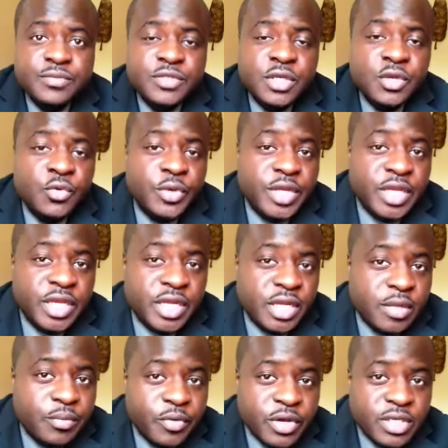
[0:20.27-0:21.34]
You would need an
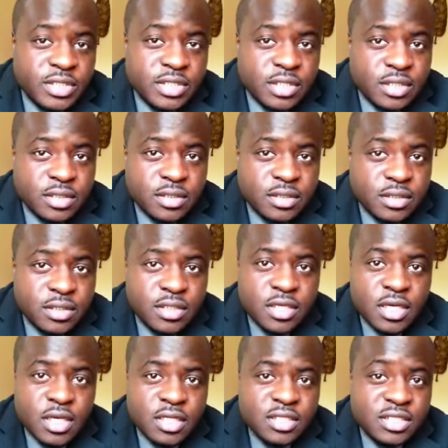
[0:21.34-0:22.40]
appraisal
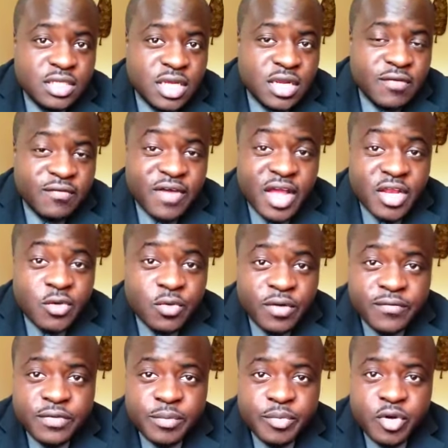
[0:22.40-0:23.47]
to tell the value
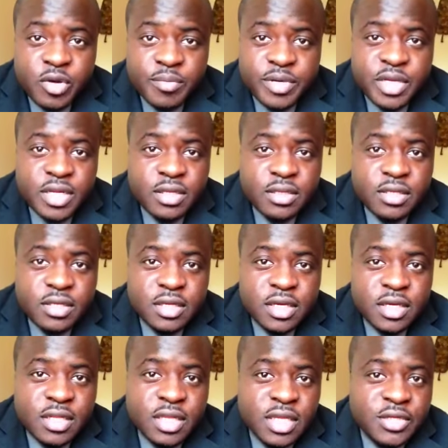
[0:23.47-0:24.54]
of the property
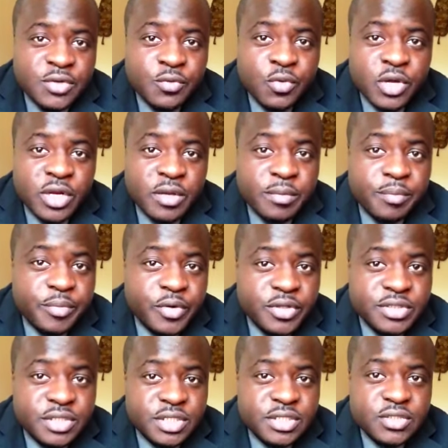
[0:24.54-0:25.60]
that you want to
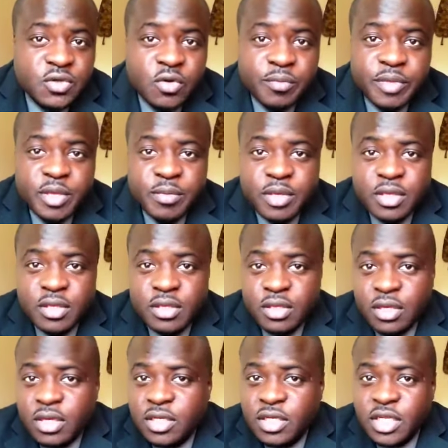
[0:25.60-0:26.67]
purchase or maybe
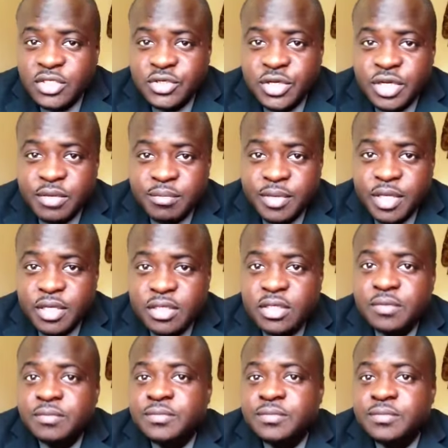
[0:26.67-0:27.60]
that you're going to build.